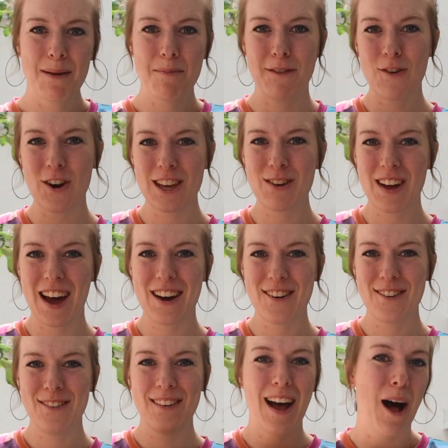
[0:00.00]
Before you go,
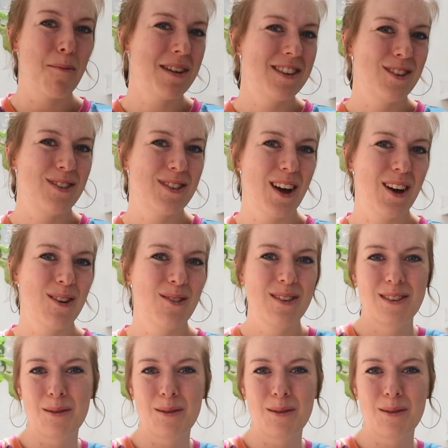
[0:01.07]
I'll miss you so